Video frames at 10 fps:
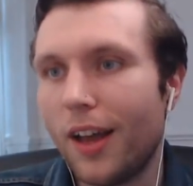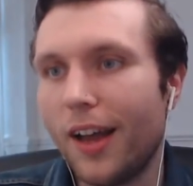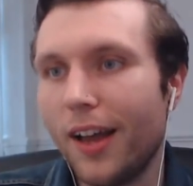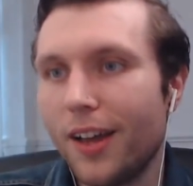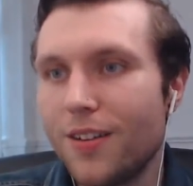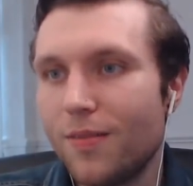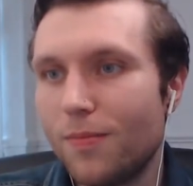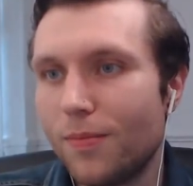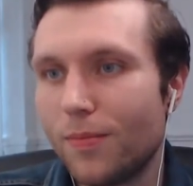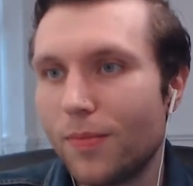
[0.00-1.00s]

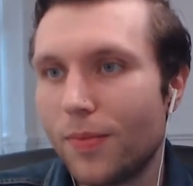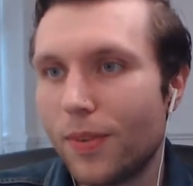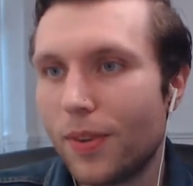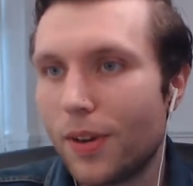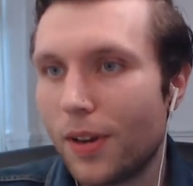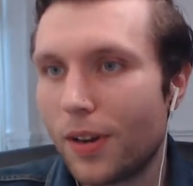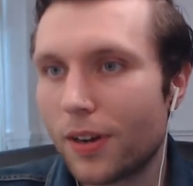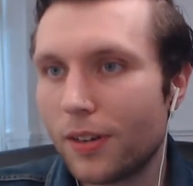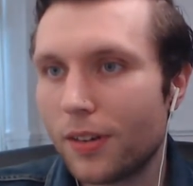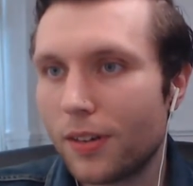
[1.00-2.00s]
I'm
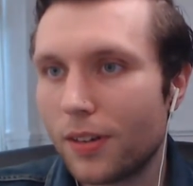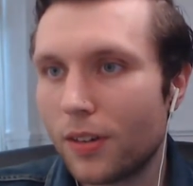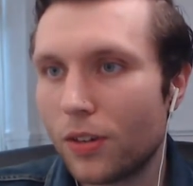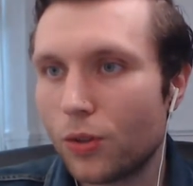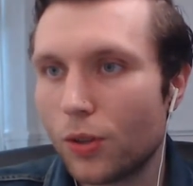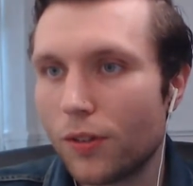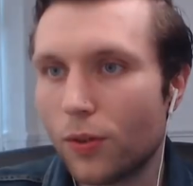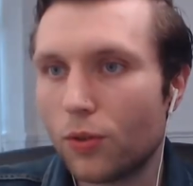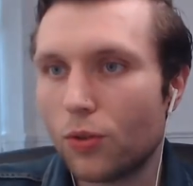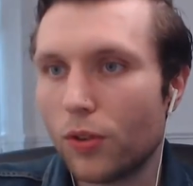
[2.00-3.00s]
not sure if
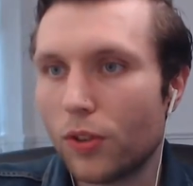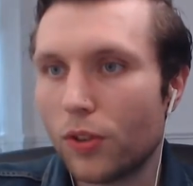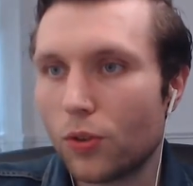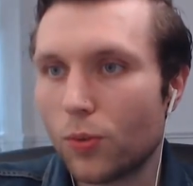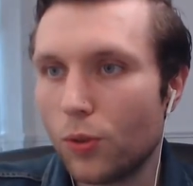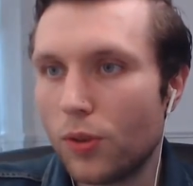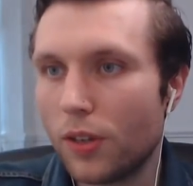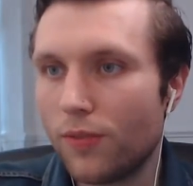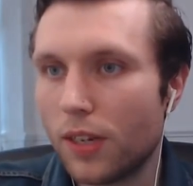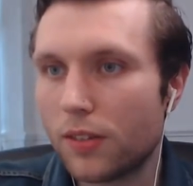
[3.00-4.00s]
you saw this question. Do you
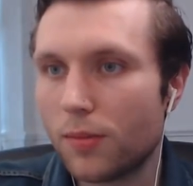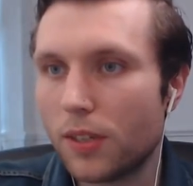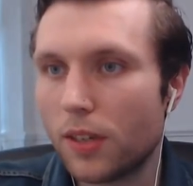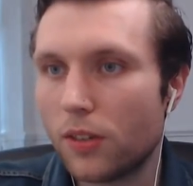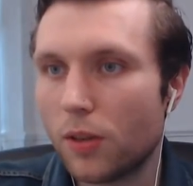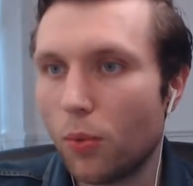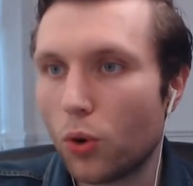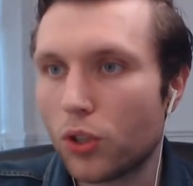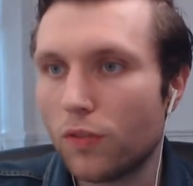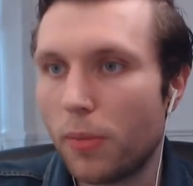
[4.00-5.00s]
think veganism entails the
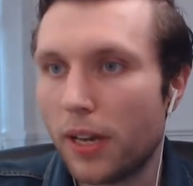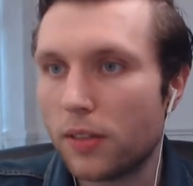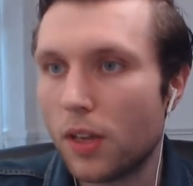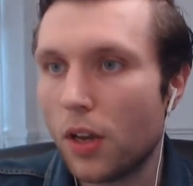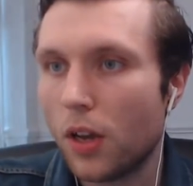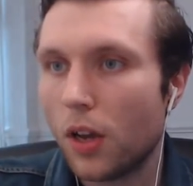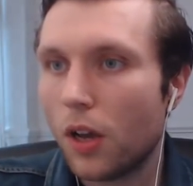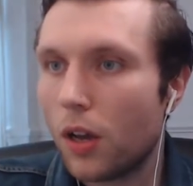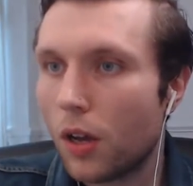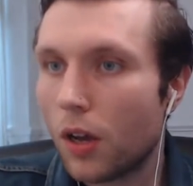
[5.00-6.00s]
abortion of pets?
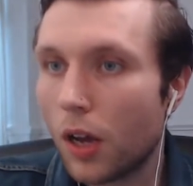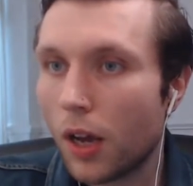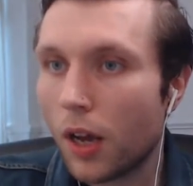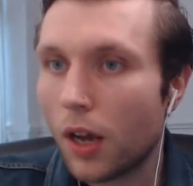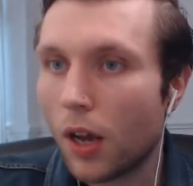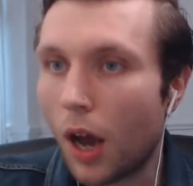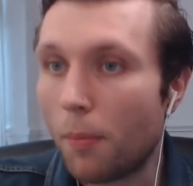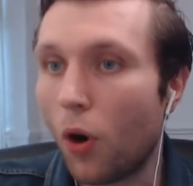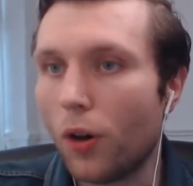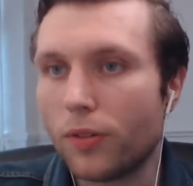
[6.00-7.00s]
I
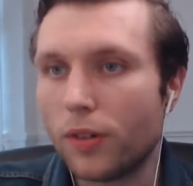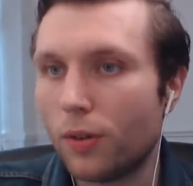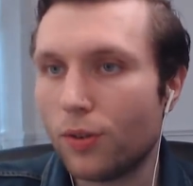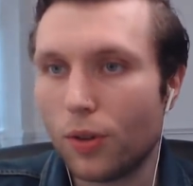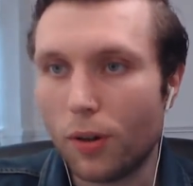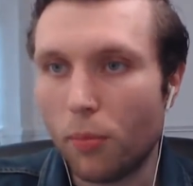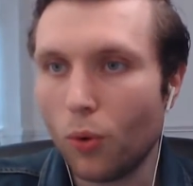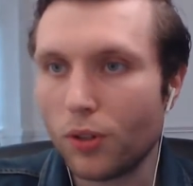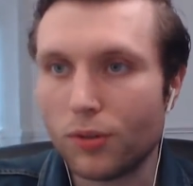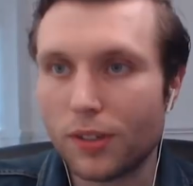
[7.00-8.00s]

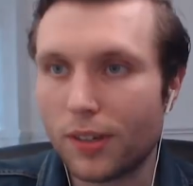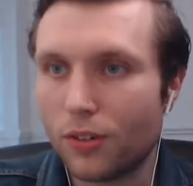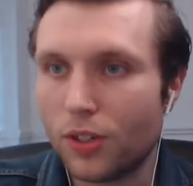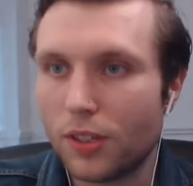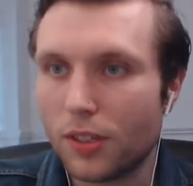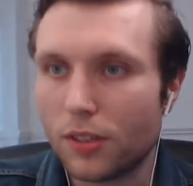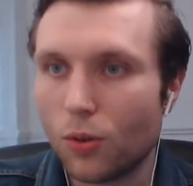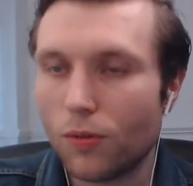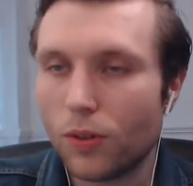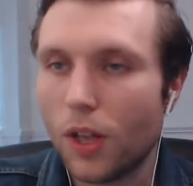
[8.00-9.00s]
was like, oh Jesus, that's
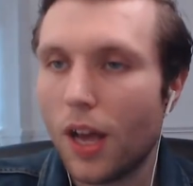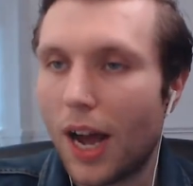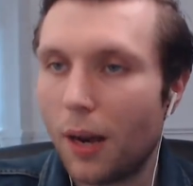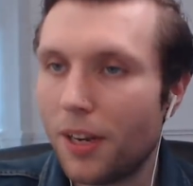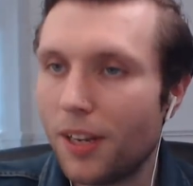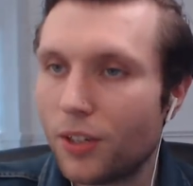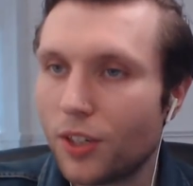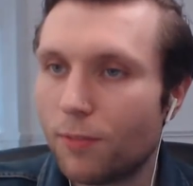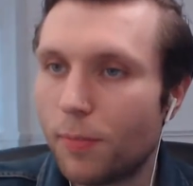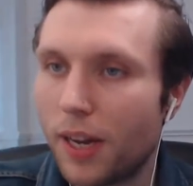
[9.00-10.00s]
awful. Abolition
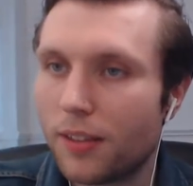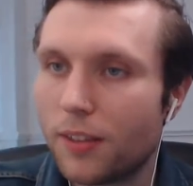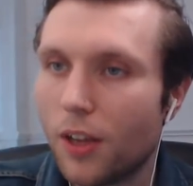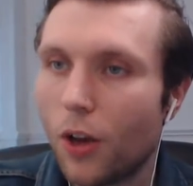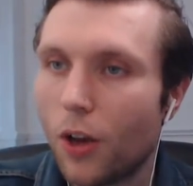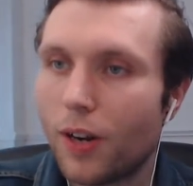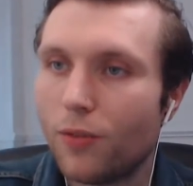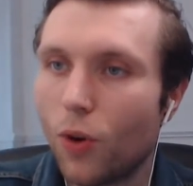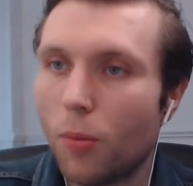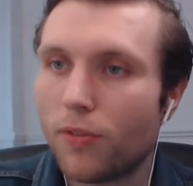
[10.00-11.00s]
of pets or
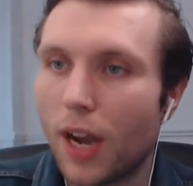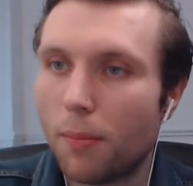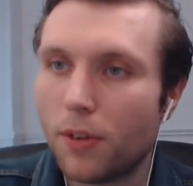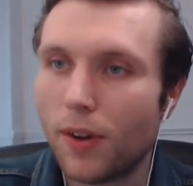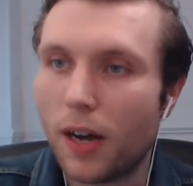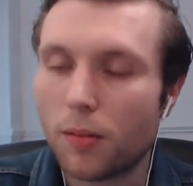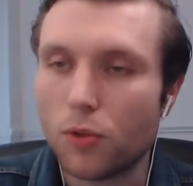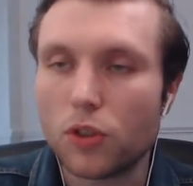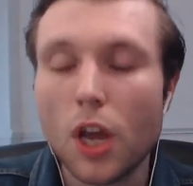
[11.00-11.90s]
any form of captive animals.